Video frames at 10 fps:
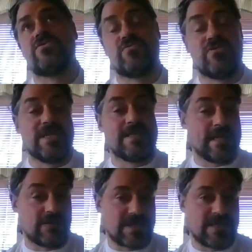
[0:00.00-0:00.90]
predict
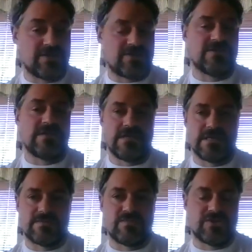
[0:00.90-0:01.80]
degradation,
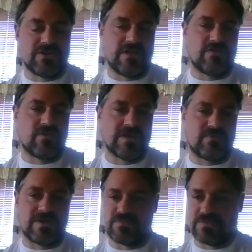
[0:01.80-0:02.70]
especially in
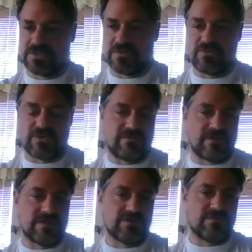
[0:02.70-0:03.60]
wastewater
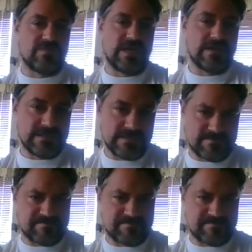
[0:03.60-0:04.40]
purification plants.